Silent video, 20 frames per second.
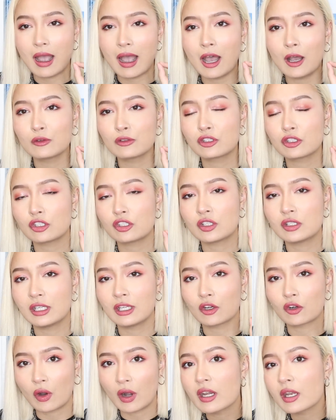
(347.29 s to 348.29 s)
how such an
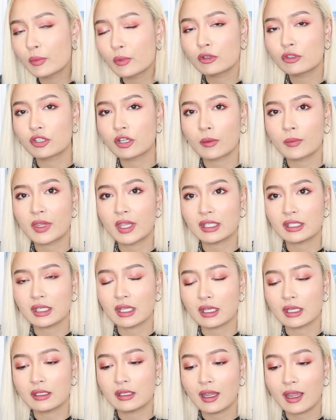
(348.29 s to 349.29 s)
incredible job they
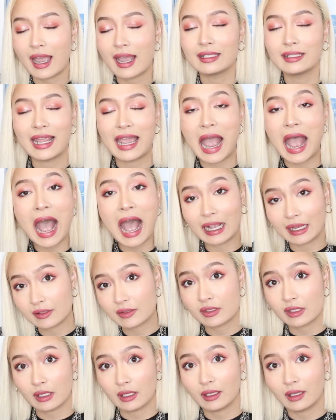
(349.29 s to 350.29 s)
did at
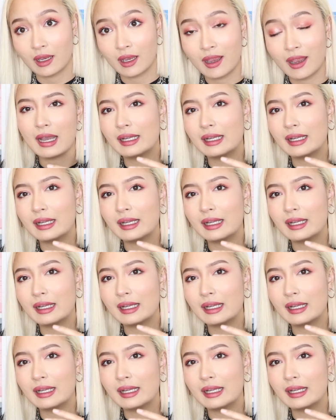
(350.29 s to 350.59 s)
acting.